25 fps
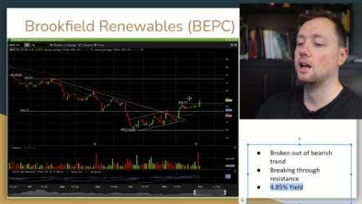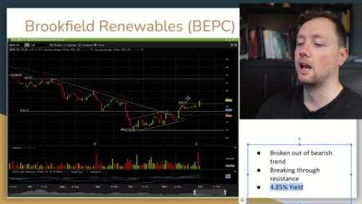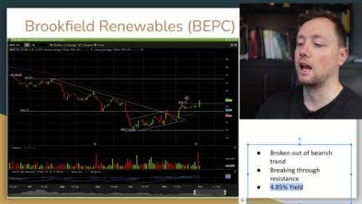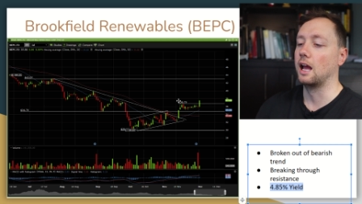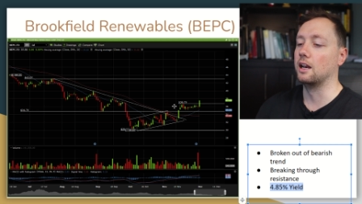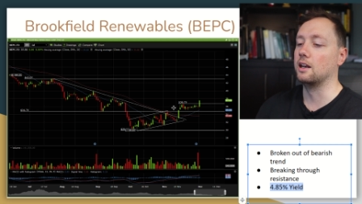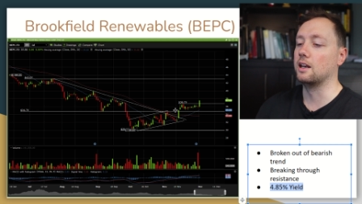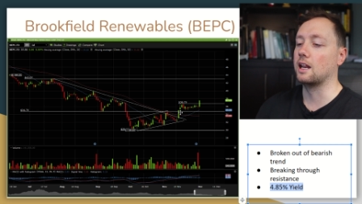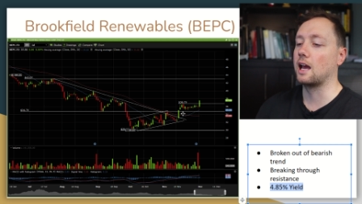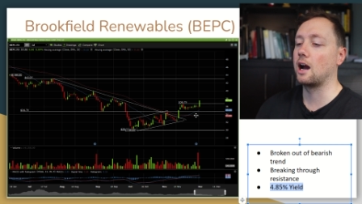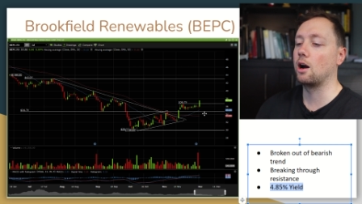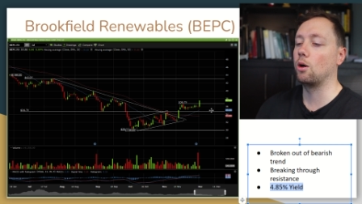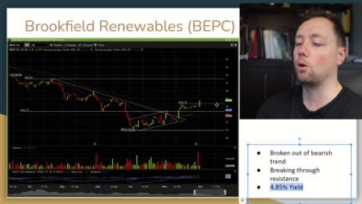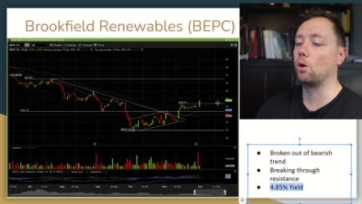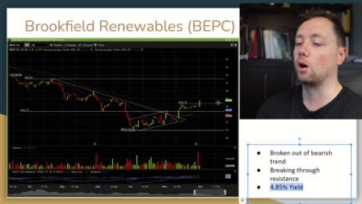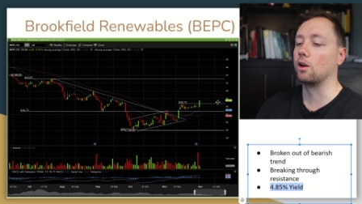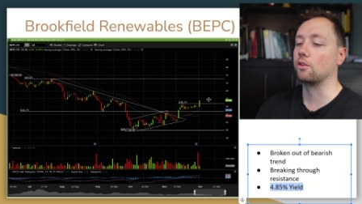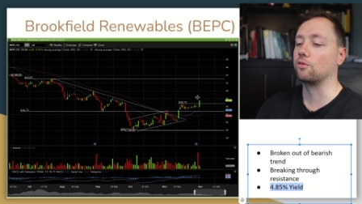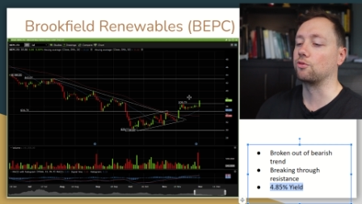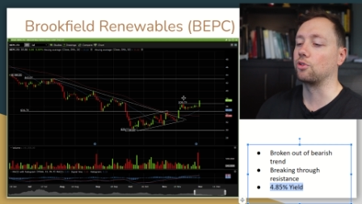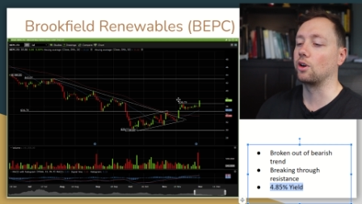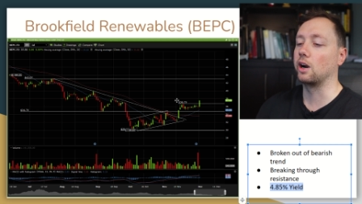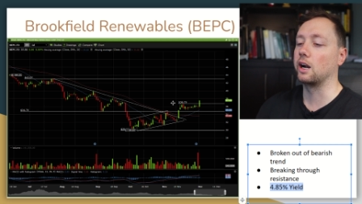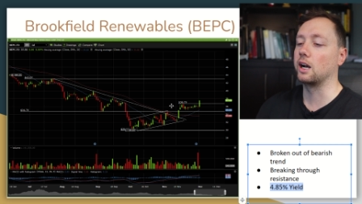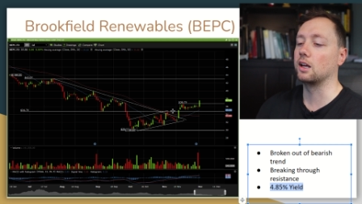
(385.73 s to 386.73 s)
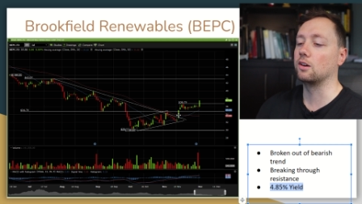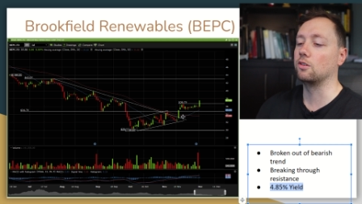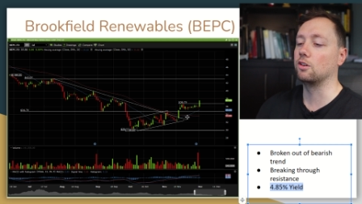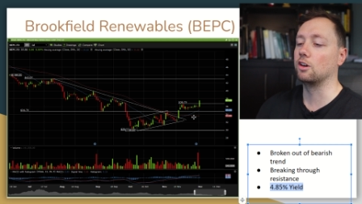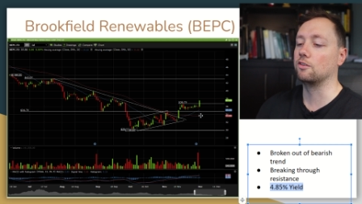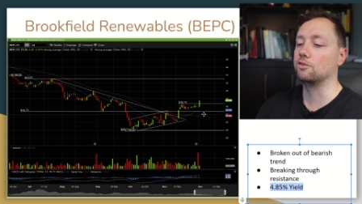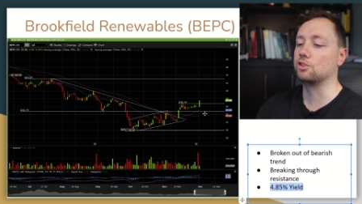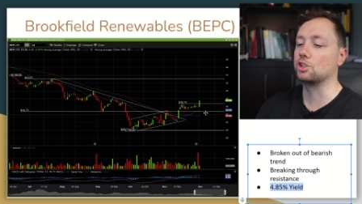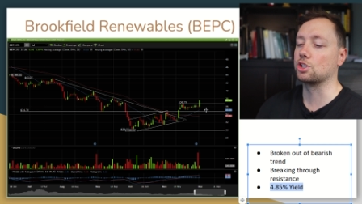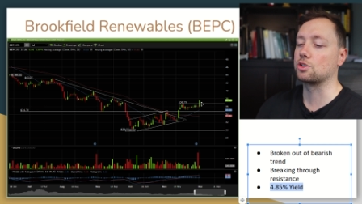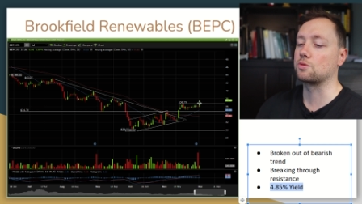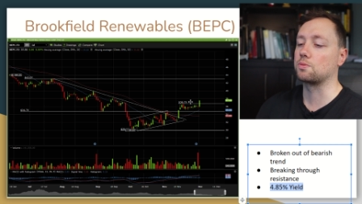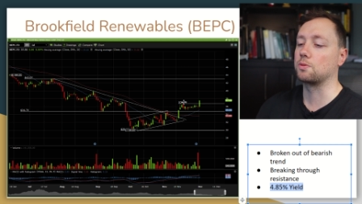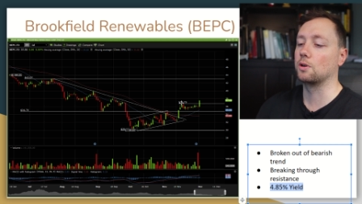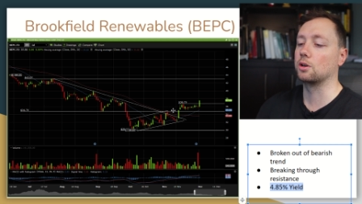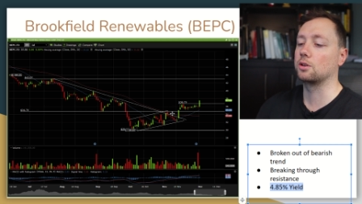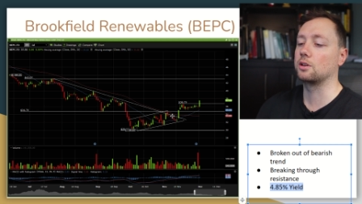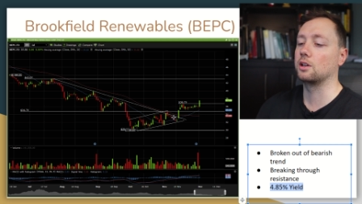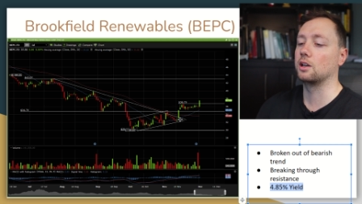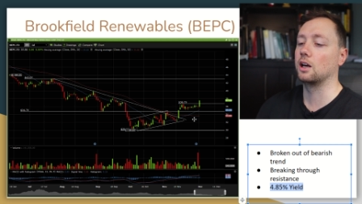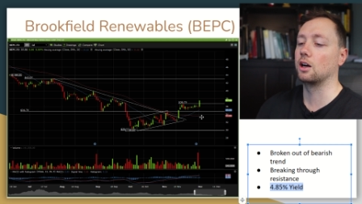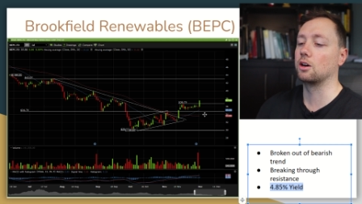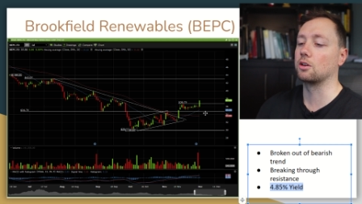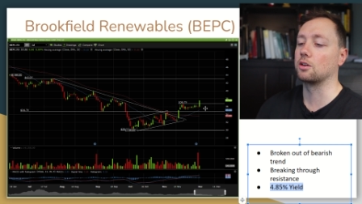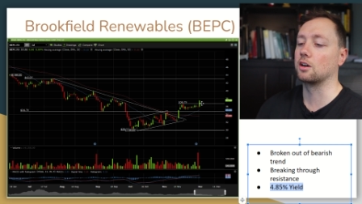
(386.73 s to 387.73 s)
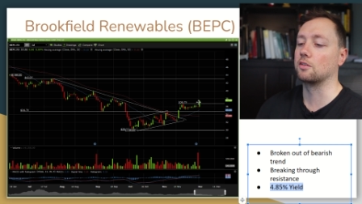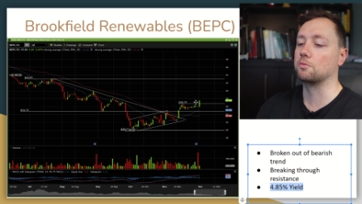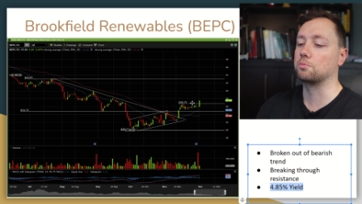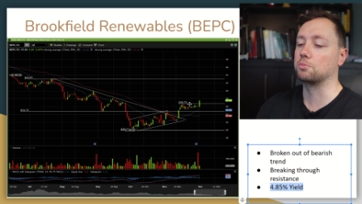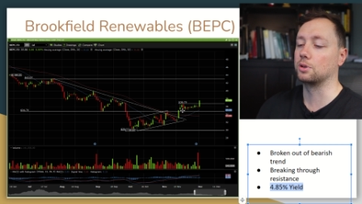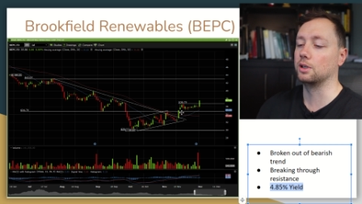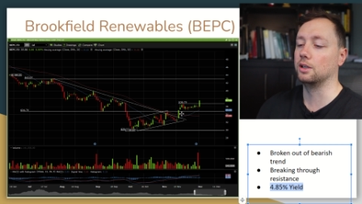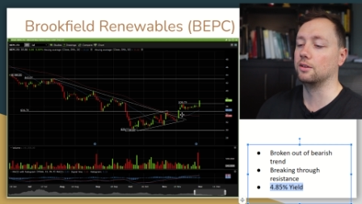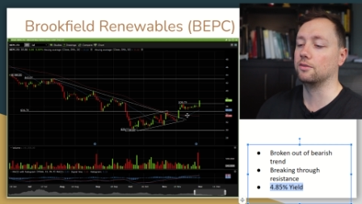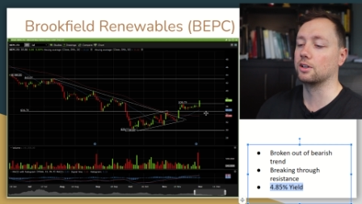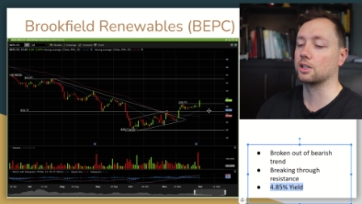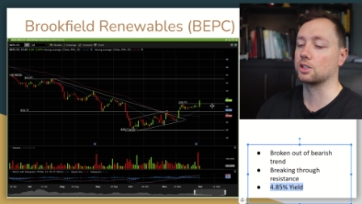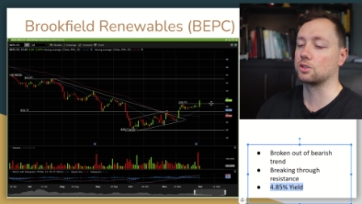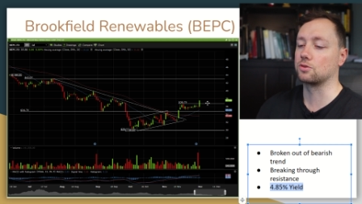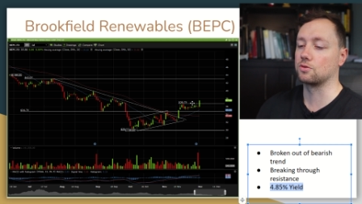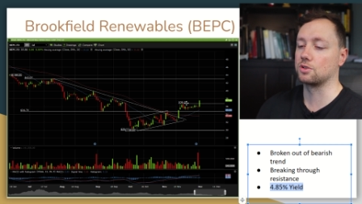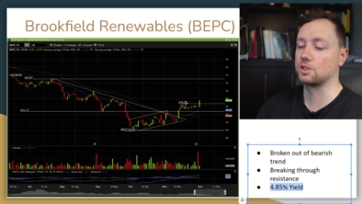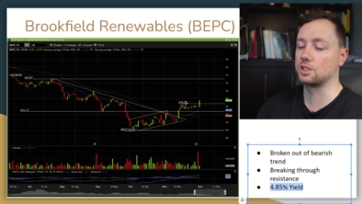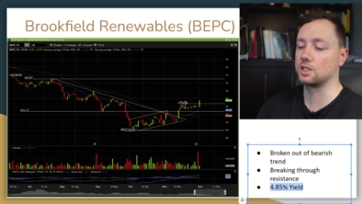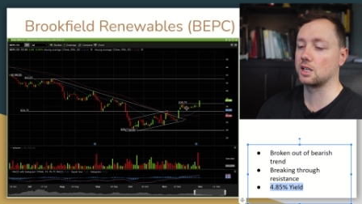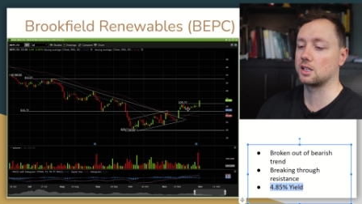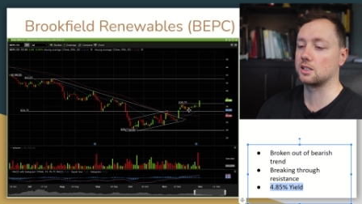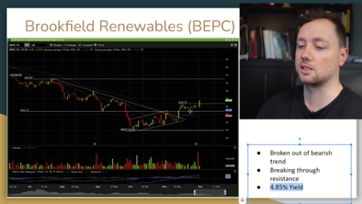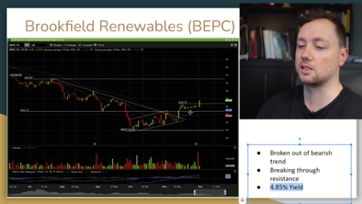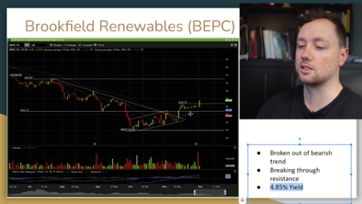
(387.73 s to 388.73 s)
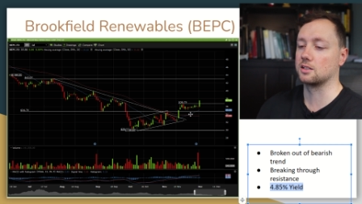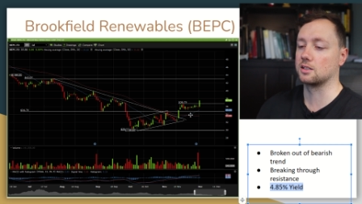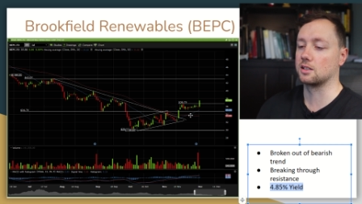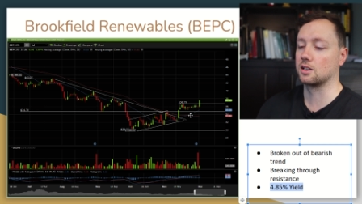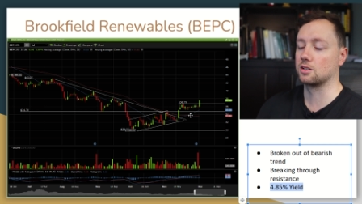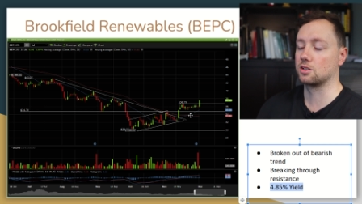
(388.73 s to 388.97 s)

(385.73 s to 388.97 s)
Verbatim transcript: And now on Friday, we have just broken out of previous resistance.